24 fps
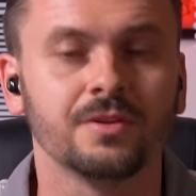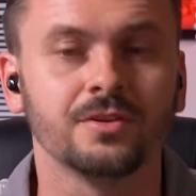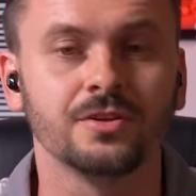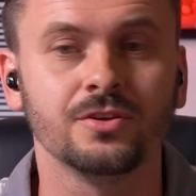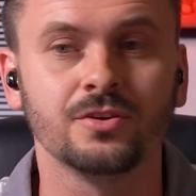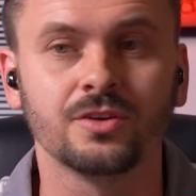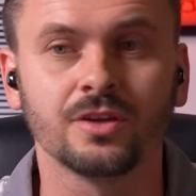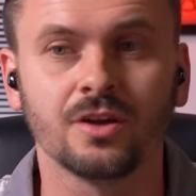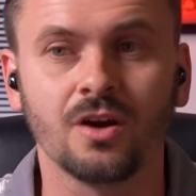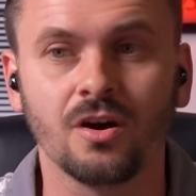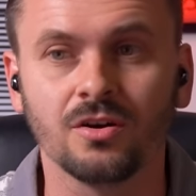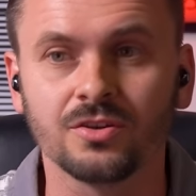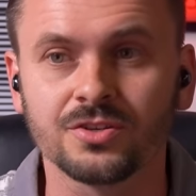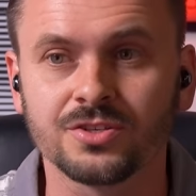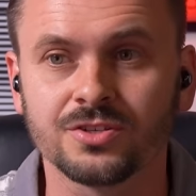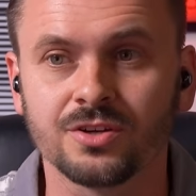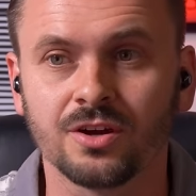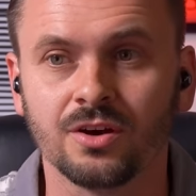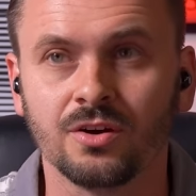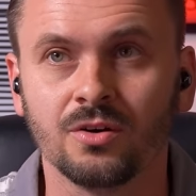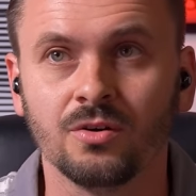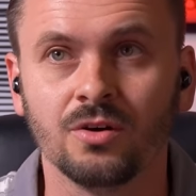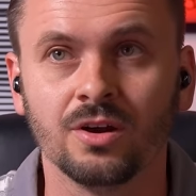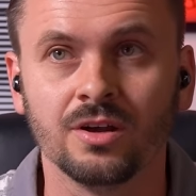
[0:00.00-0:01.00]
but you can
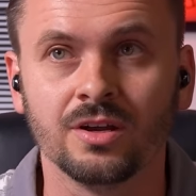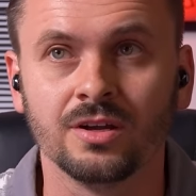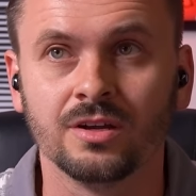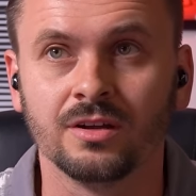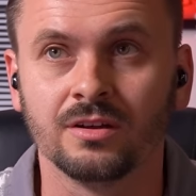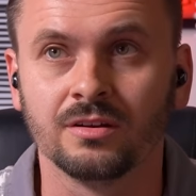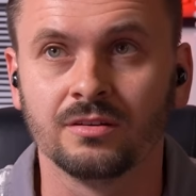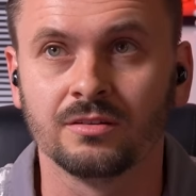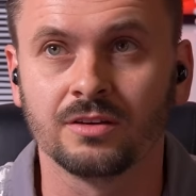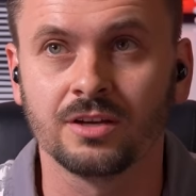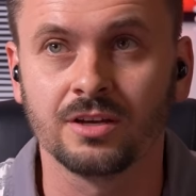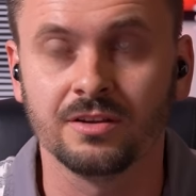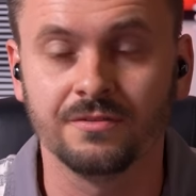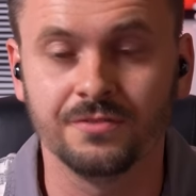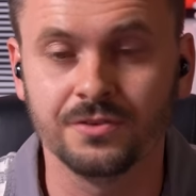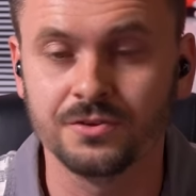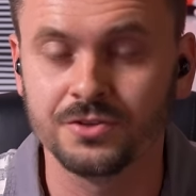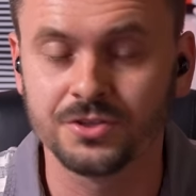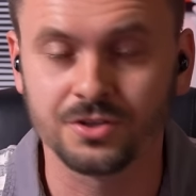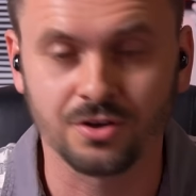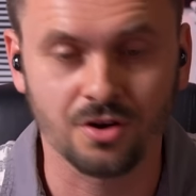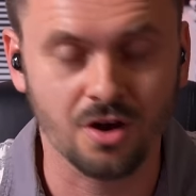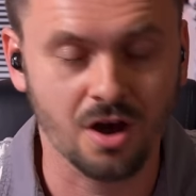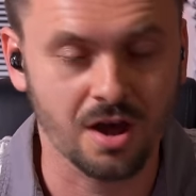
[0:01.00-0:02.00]
also
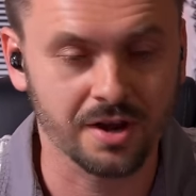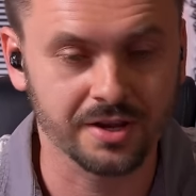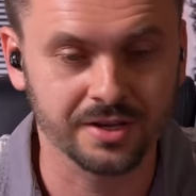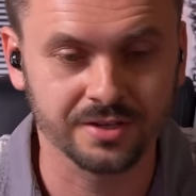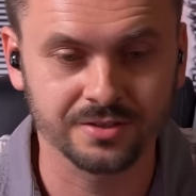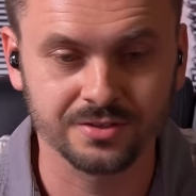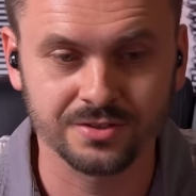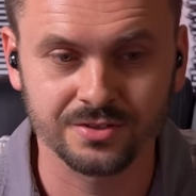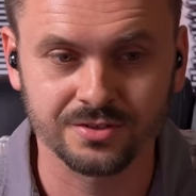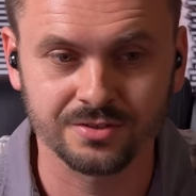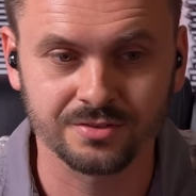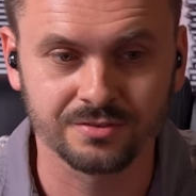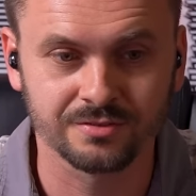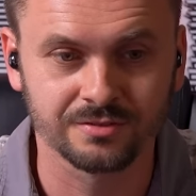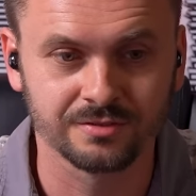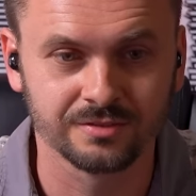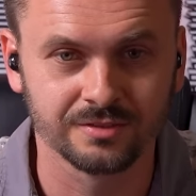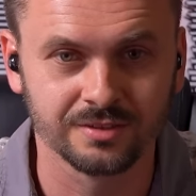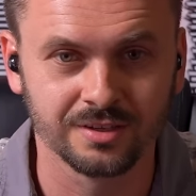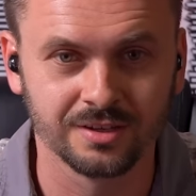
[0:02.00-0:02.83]
confuse your audience.